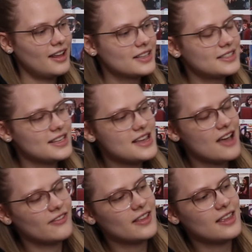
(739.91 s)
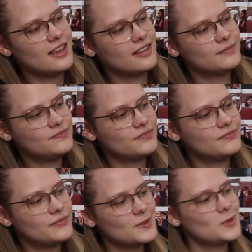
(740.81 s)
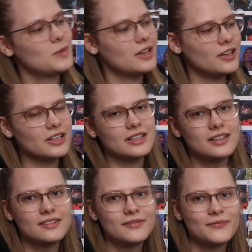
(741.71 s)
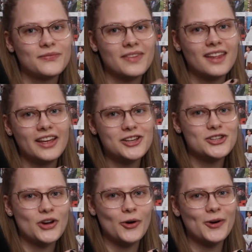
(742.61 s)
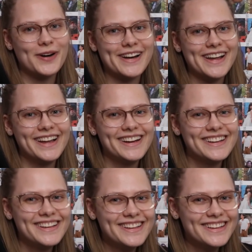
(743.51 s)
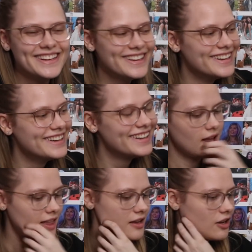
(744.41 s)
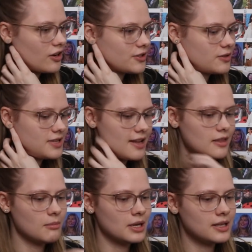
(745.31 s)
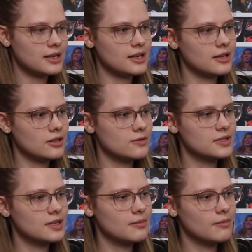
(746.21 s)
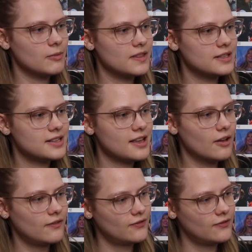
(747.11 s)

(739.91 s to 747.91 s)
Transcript: See, I feel like this would be a good toy. And then you can also take the monkey and use him with his tail.